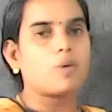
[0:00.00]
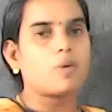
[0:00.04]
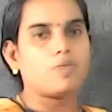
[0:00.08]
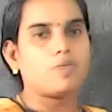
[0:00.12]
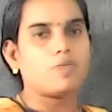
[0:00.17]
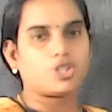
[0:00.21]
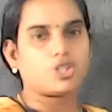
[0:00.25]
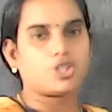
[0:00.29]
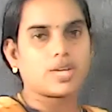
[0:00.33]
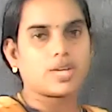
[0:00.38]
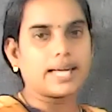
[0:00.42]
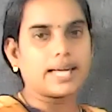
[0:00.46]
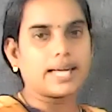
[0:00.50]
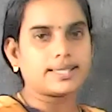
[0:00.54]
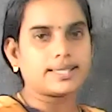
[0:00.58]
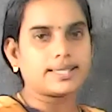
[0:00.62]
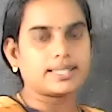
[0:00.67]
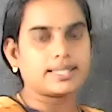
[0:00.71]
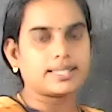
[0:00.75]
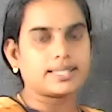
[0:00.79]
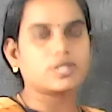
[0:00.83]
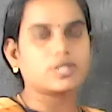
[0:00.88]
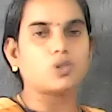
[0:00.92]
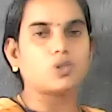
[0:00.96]
which gets
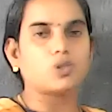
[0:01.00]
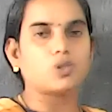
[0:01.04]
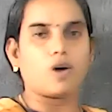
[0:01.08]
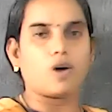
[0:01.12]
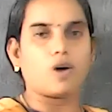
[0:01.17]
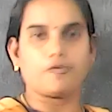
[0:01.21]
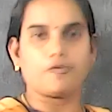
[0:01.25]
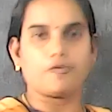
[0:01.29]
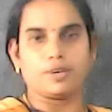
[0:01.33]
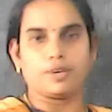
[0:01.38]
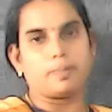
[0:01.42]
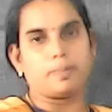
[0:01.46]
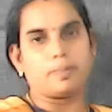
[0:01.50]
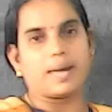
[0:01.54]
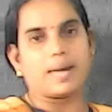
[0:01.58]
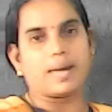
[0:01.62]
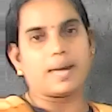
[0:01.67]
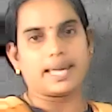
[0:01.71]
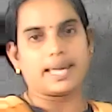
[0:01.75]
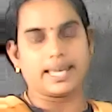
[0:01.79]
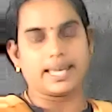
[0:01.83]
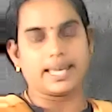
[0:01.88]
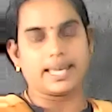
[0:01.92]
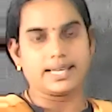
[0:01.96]
soft
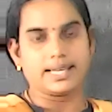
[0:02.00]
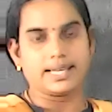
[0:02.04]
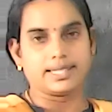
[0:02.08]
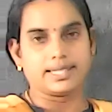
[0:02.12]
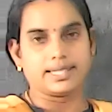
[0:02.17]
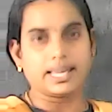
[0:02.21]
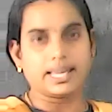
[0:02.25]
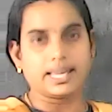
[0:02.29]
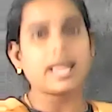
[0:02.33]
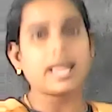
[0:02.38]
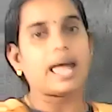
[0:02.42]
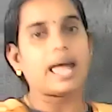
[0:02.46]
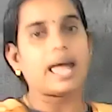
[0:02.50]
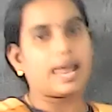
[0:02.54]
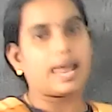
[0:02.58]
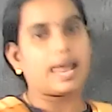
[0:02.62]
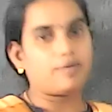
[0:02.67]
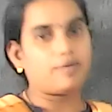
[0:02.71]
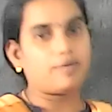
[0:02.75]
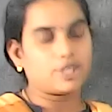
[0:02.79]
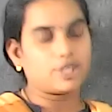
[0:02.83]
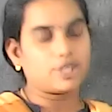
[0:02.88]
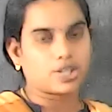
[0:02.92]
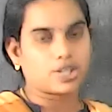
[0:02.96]
by heating
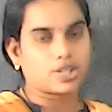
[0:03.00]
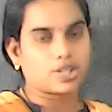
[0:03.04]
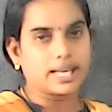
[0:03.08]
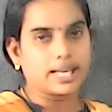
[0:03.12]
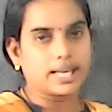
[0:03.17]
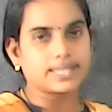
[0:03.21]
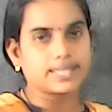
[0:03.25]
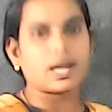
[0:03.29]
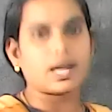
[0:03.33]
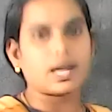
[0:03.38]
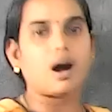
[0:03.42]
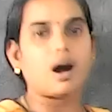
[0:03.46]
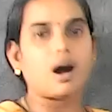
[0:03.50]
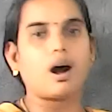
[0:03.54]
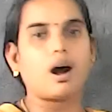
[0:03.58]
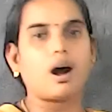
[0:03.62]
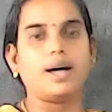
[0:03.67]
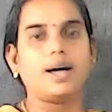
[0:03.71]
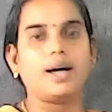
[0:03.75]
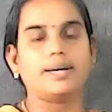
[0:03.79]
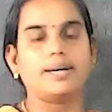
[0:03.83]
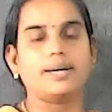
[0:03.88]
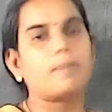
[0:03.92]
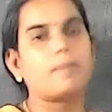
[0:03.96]
and which gets
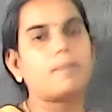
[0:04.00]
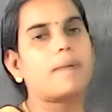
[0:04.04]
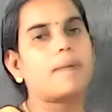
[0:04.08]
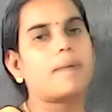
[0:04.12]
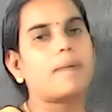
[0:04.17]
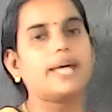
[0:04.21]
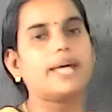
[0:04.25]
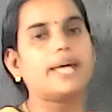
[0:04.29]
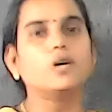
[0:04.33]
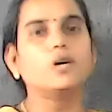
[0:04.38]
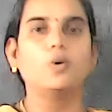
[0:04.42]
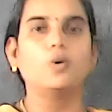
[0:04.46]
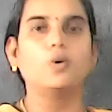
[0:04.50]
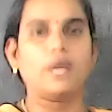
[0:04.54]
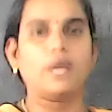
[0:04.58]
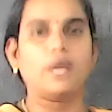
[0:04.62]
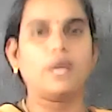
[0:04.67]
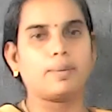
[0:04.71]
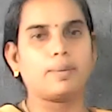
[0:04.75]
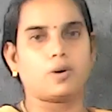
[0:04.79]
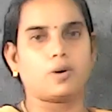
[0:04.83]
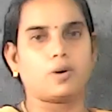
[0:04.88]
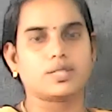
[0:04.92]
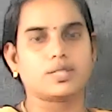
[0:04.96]
hard by
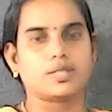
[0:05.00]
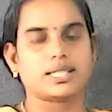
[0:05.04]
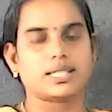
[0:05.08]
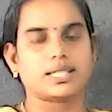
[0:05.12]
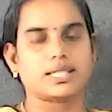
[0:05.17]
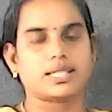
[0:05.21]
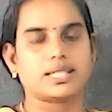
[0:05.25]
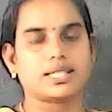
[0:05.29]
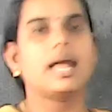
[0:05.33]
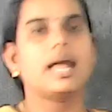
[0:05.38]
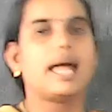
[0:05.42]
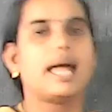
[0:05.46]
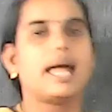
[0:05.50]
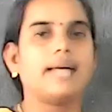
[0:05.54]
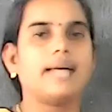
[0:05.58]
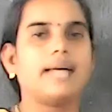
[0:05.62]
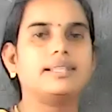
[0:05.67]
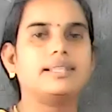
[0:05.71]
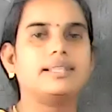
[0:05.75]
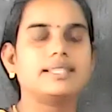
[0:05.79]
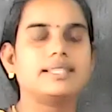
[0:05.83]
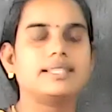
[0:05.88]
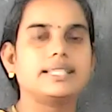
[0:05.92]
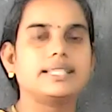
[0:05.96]
cooling process. And
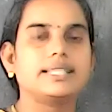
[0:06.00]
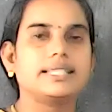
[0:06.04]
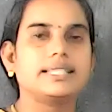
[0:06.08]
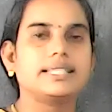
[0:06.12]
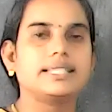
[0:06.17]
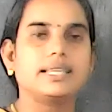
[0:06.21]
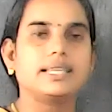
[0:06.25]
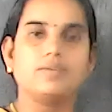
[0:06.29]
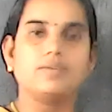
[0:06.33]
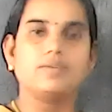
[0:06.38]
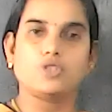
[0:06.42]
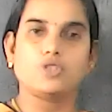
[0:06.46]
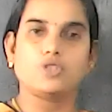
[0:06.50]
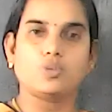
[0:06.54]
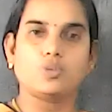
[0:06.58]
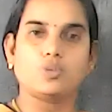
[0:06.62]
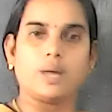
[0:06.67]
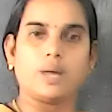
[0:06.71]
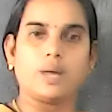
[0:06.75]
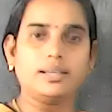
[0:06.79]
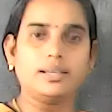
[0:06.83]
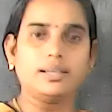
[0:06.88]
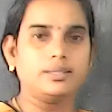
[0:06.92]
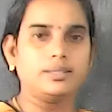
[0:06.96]
this is the which
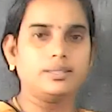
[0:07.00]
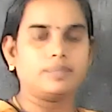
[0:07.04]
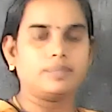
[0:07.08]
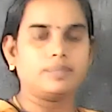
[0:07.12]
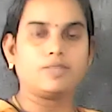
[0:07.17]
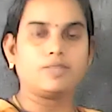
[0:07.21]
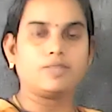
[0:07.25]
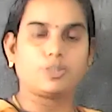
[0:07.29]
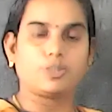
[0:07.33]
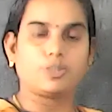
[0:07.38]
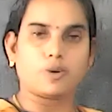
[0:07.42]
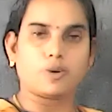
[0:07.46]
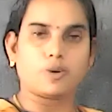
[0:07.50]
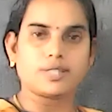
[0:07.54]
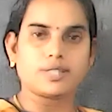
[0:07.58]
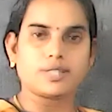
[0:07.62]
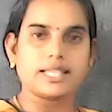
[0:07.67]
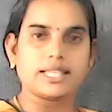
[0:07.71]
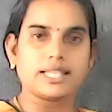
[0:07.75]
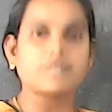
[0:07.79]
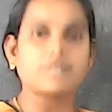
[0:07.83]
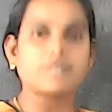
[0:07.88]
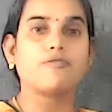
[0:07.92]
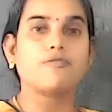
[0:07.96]
one? Which
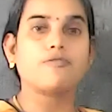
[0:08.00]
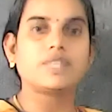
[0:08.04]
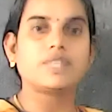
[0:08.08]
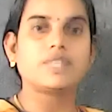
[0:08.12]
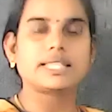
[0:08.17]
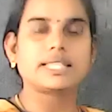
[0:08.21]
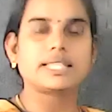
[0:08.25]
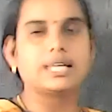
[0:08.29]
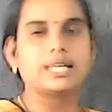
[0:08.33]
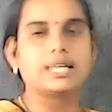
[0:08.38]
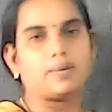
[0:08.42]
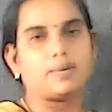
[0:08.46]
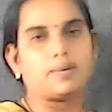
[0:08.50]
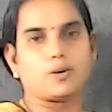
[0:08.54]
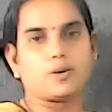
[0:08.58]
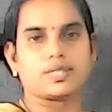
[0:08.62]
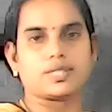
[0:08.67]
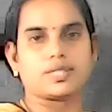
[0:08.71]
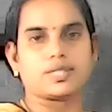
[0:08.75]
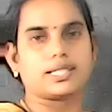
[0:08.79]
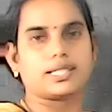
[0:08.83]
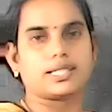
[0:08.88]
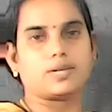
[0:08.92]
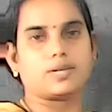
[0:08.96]
process? Physical
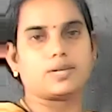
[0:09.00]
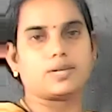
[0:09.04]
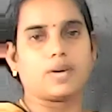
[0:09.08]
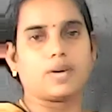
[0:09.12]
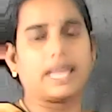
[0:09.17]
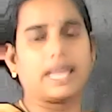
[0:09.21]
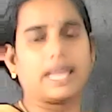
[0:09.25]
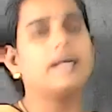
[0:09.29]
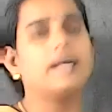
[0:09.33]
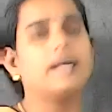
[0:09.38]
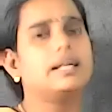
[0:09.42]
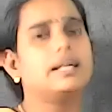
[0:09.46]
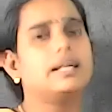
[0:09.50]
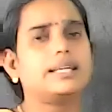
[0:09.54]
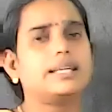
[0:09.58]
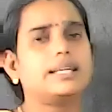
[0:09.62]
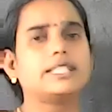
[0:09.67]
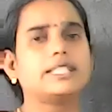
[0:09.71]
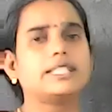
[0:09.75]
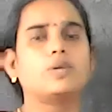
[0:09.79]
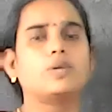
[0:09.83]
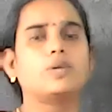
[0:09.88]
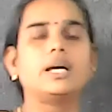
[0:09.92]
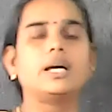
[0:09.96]
process. Okay, it
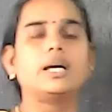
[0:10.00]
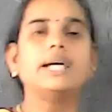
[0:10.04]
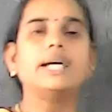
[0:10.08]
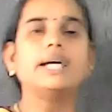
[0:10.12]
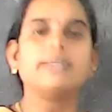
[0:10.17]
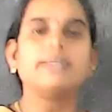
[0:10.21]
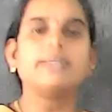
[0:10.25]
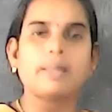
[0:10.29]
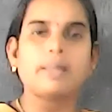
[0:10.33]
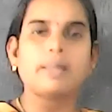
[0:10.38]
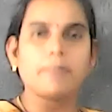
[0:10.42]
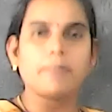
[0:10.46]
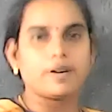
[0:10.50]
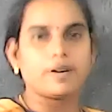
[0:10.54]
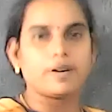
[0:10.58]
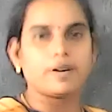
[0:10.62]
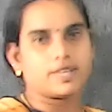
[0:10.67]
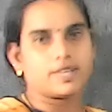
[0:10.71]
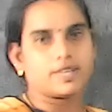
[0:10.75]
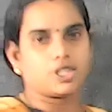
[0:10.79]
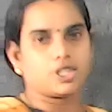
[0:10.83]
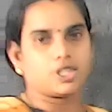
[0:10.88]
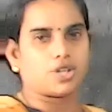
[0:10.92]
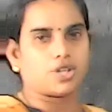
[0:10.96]
is only
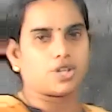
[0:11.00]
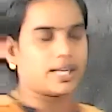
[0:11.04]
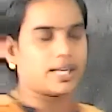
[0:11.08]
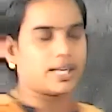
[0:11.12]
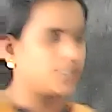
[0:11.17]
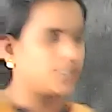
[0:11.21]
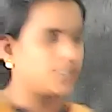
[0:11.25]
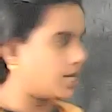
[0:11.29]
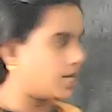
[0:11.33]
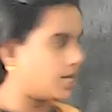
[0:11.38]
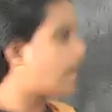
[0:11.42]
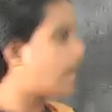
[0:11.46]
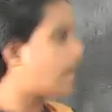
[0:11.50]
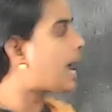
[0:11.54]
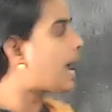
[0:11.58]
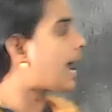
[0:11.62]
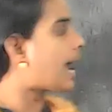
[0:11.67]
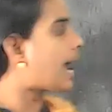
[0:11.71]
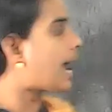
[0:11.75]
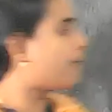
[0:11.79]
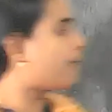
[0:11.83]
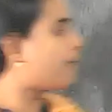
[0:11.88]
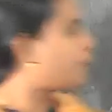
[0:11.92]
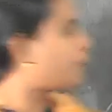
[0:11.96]
temporary change.
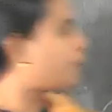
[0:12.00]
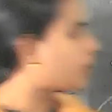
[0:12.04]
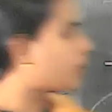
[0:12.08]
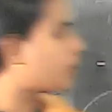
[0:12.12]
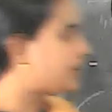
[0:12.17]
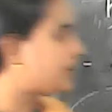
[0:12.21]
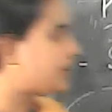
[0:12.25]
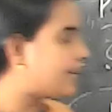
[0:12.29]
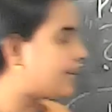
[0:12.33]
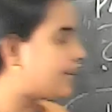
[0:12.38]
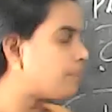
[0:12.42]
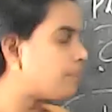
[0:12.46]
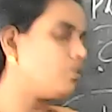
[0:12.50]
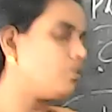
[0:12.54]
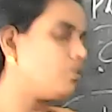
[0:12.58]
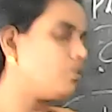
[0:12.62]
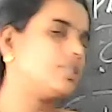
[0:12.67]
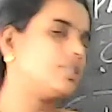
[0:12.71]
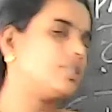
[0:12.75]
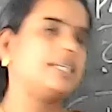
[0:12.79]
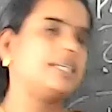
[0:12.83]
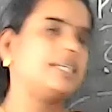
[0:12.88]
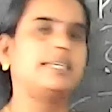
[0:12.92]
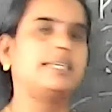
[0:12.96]
And for
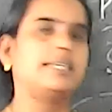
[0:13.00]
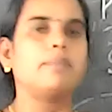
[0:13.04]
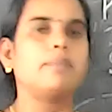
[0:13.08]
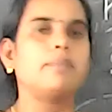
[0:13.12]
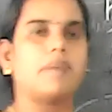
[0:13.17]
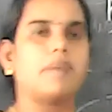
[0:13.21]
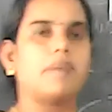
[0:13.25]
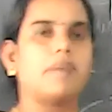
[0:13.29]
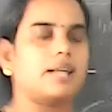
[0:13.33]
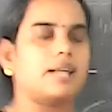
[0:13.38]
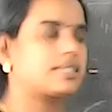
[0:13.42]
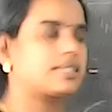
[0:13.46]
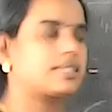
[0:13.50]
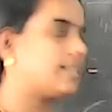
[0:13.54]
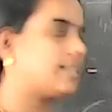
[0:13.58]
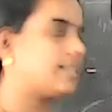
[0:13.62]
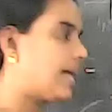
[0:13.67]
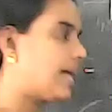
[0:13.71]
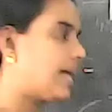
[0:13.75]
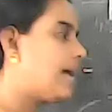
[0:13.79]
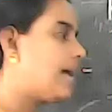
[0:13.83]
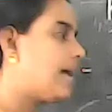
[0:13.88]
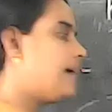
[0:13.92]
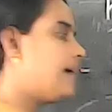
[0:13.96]
thermosetting
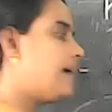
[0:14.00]
plastic,